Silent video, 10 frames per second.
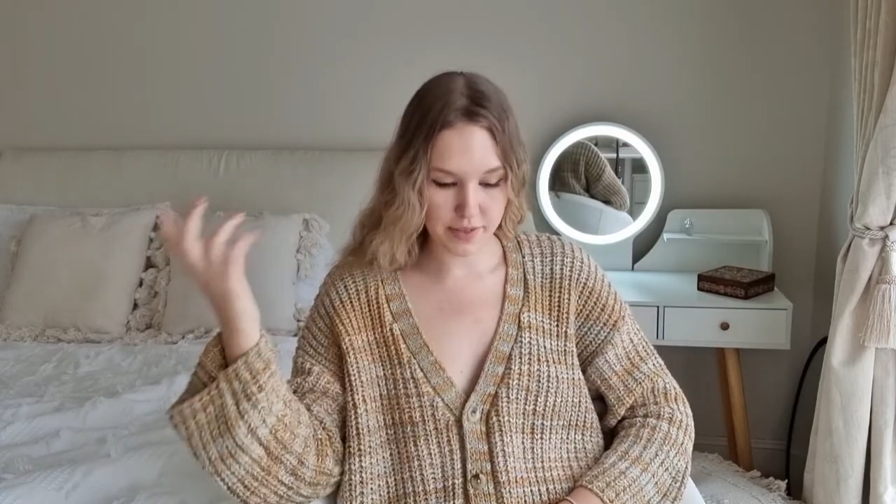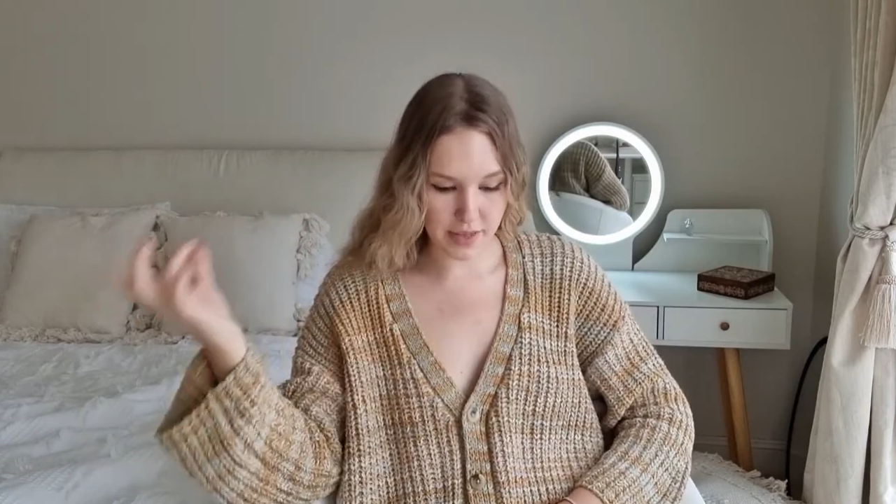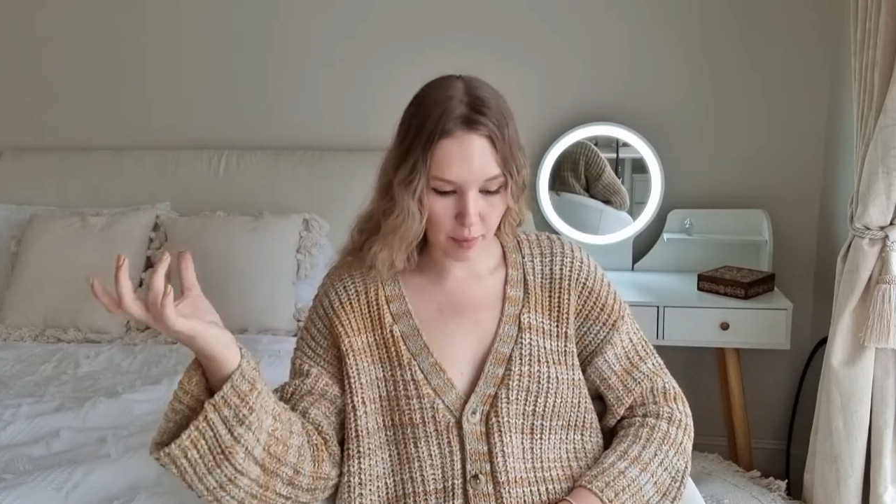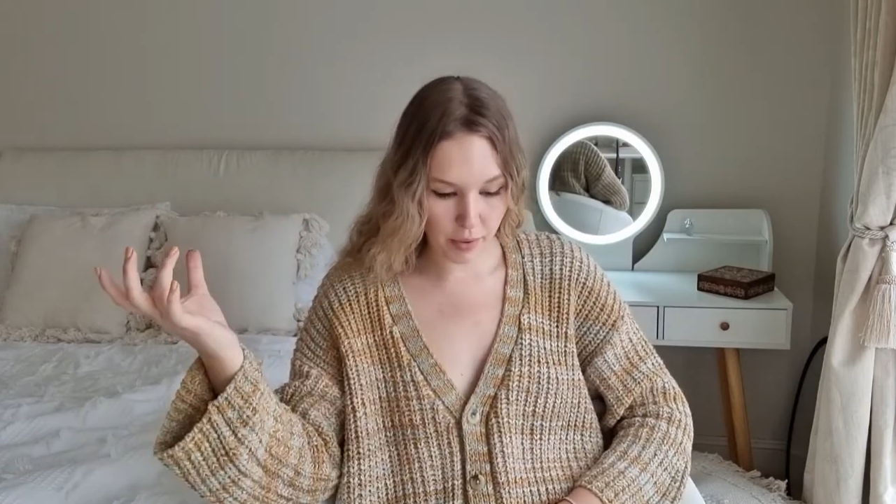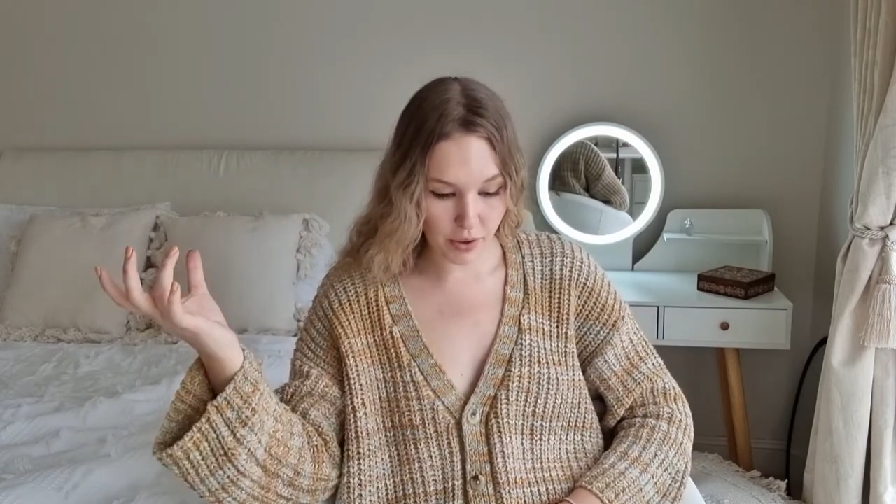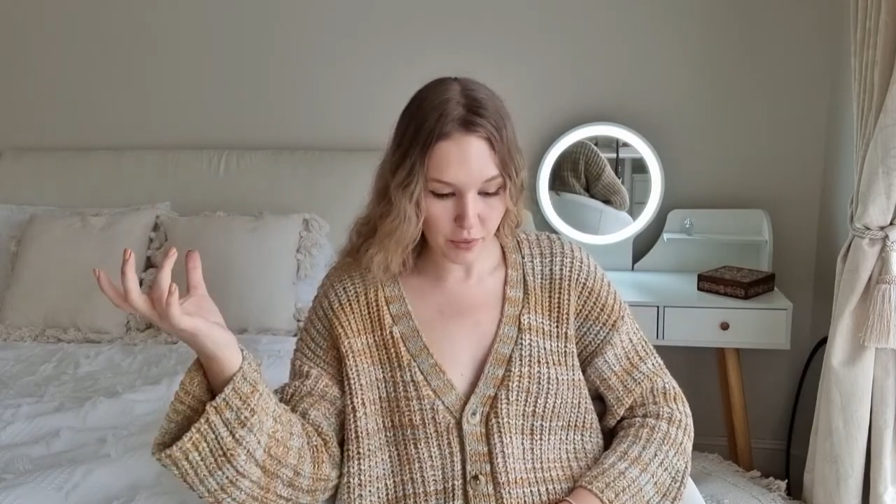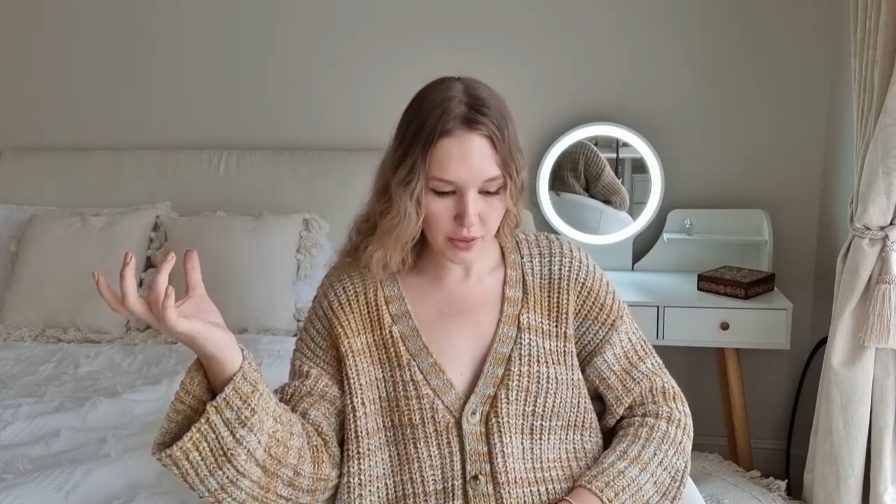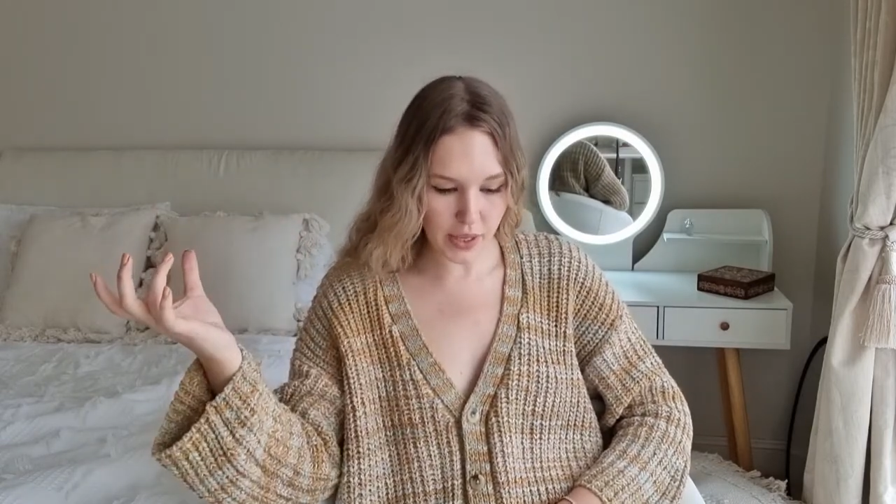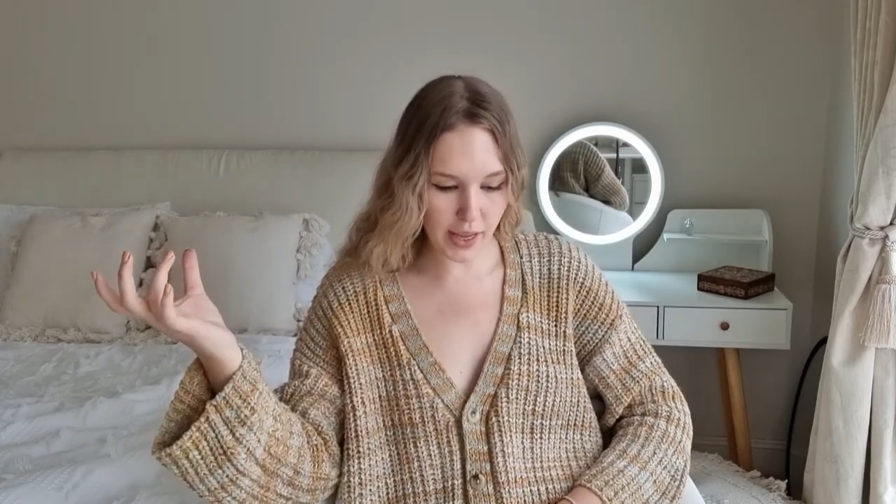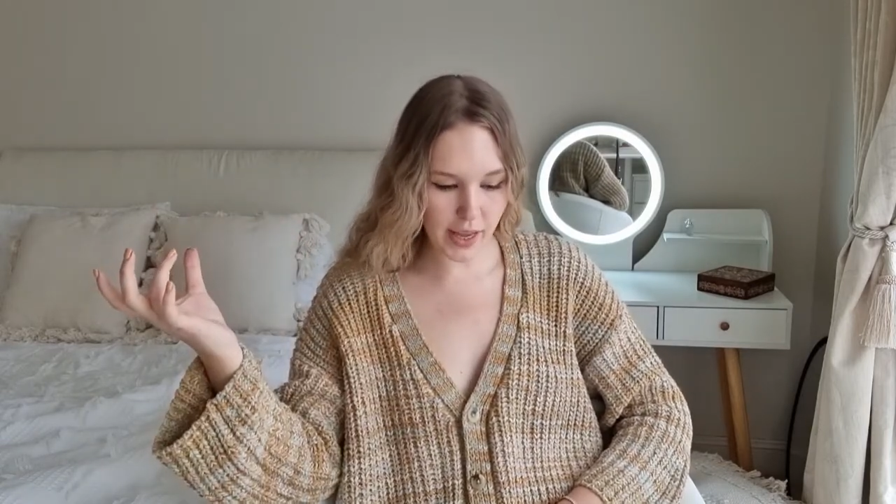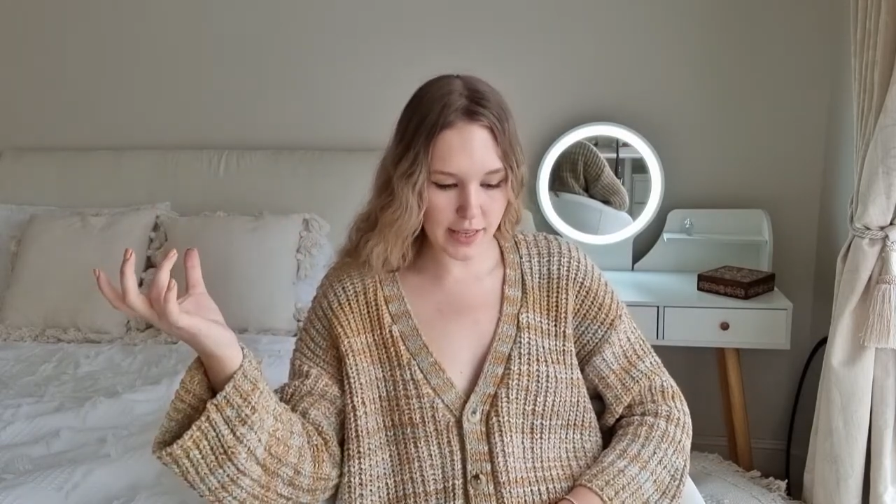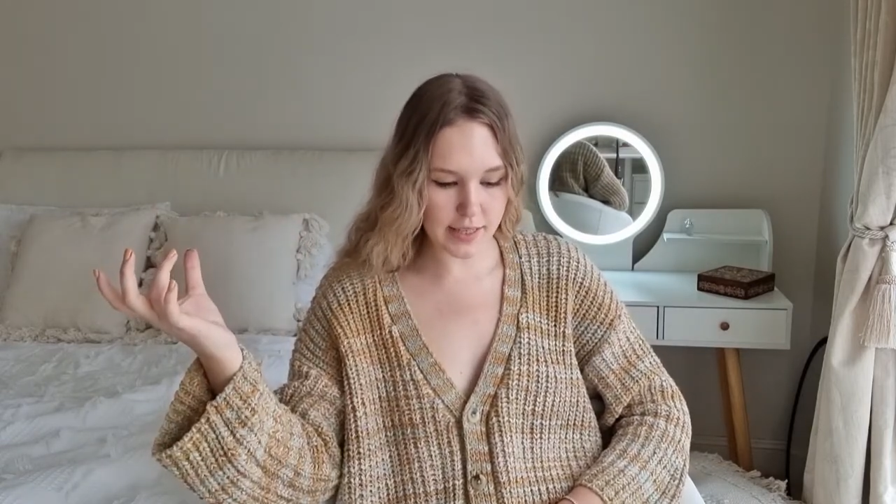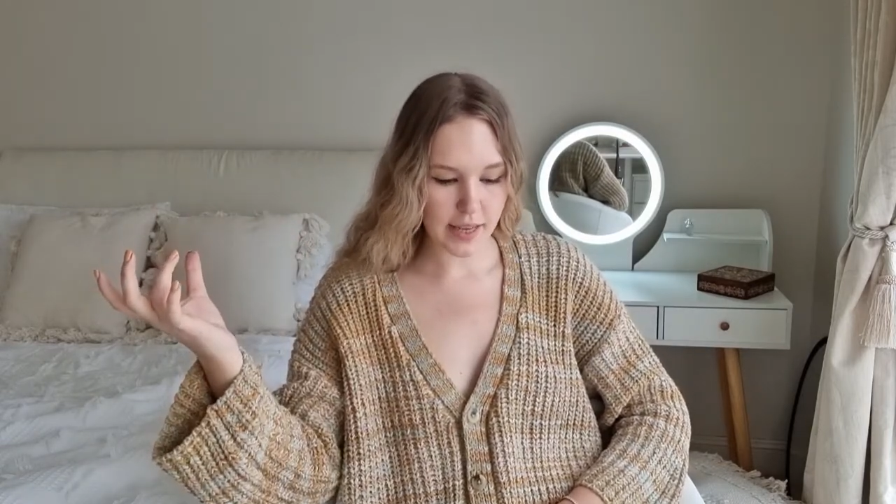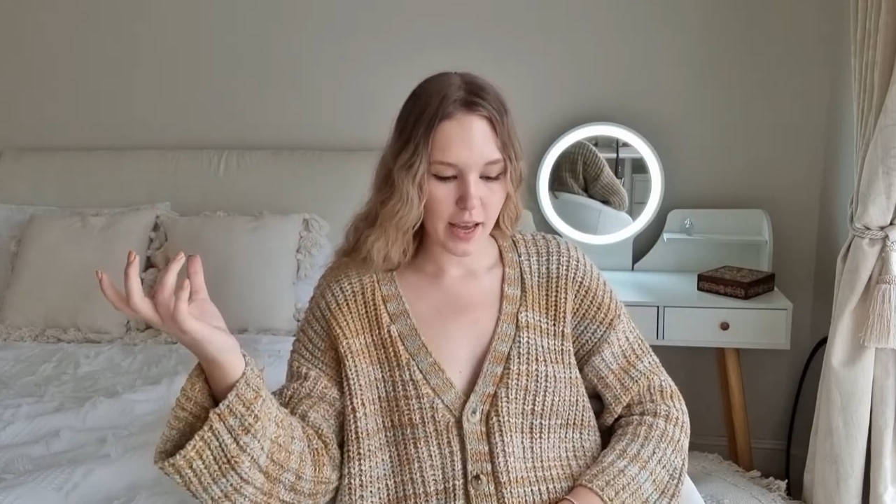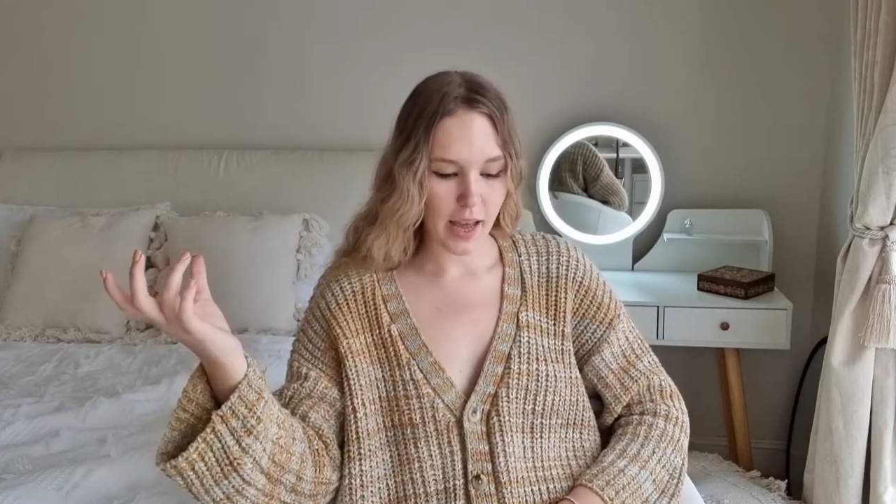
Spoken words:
summary of the case